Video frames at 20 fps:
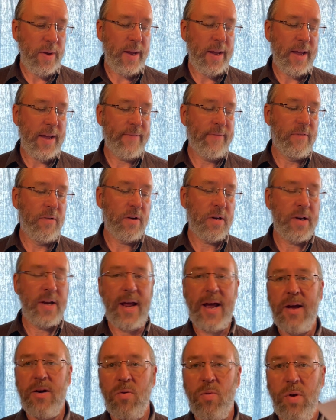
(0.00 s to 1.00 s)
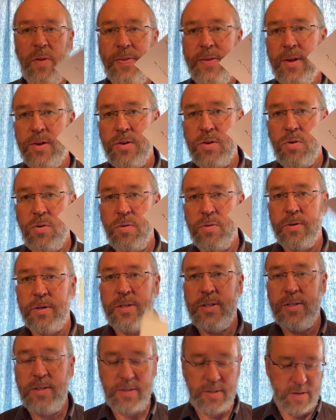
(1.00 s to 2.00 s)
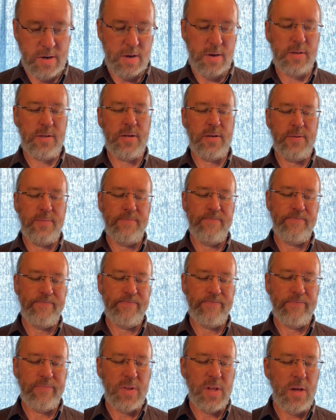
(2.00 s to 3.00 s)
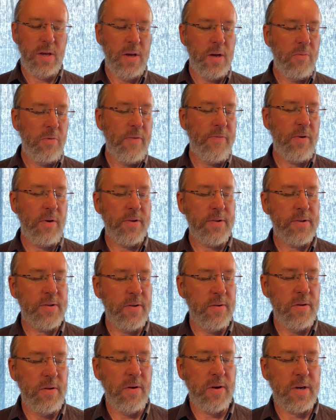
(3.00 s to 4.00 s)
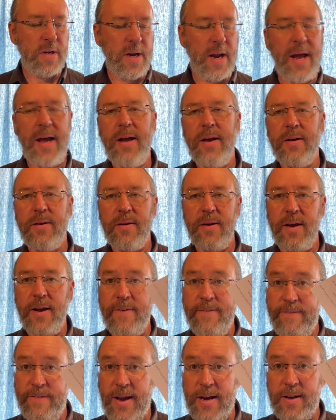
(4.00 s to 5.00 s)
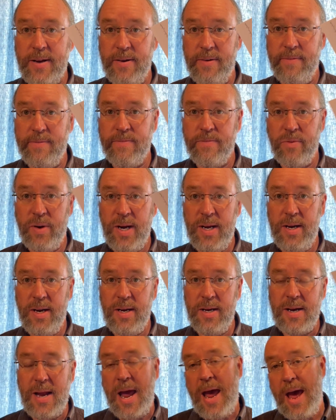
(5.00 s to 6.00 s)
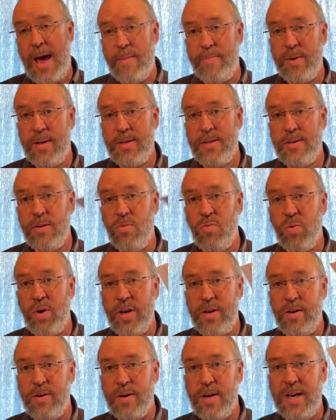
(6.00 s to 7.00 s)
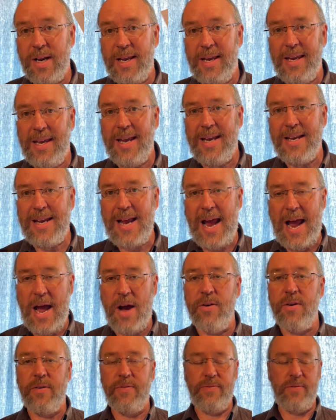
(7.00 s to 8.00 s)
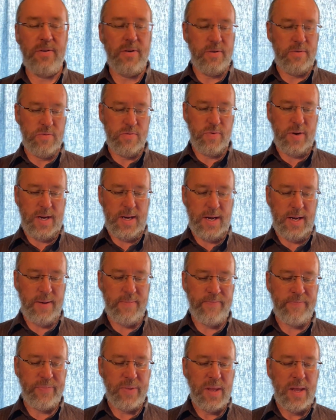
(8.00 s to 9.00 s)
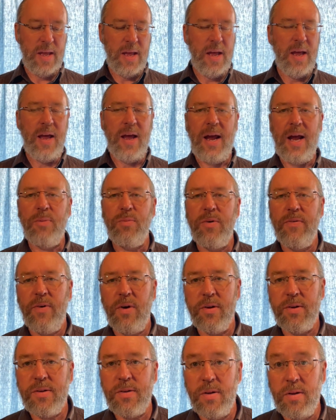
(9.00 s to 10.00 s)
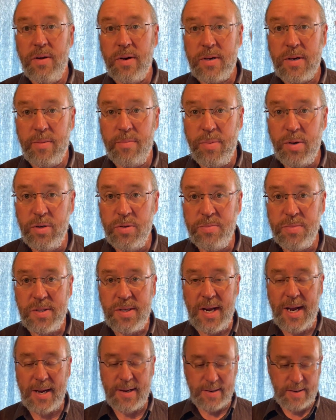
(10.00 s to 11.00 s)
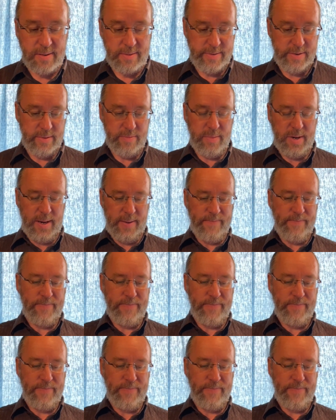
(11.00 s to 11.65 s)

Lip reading: have looked at what this course is not. We've also looked at effective reading habits and what you're going to get out of good reading. And we've also looked at Bloom's taxonomy